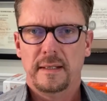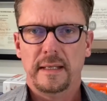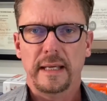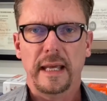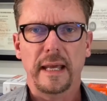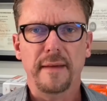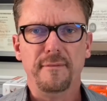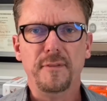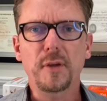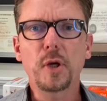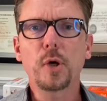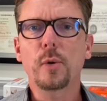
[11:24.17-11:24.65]

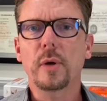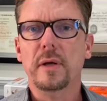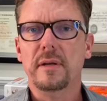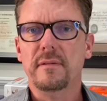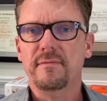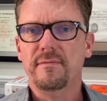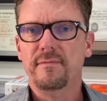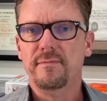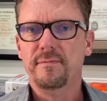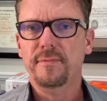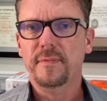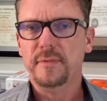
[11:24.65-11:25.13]
If you
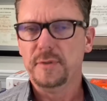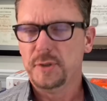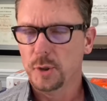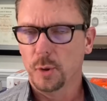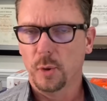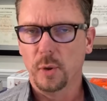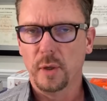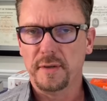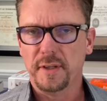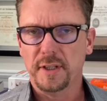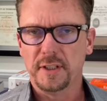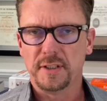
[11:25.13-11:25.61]

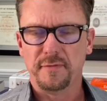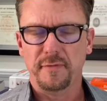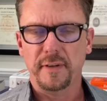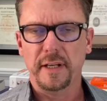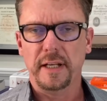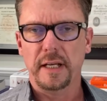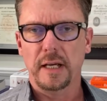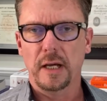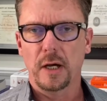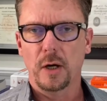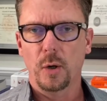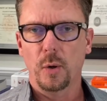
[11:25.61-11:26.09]
enjoyed this
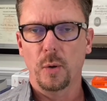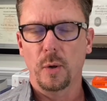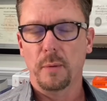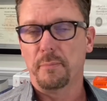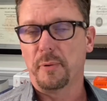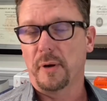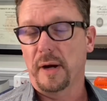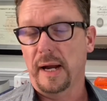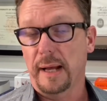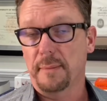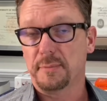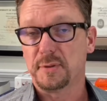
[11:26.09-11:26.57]
video and
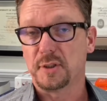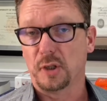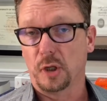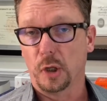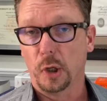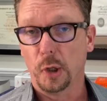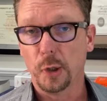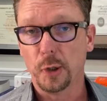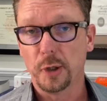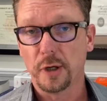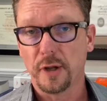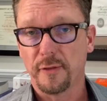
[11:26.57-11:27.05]
perhaps
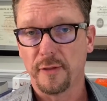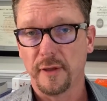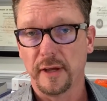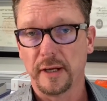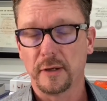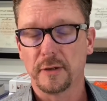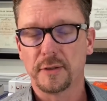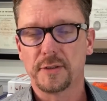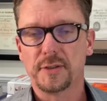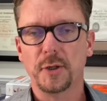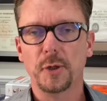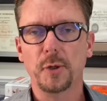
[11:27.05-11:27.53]
learned a thing
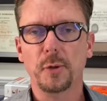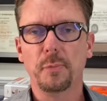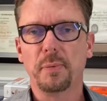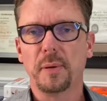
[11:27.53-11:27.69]
or two,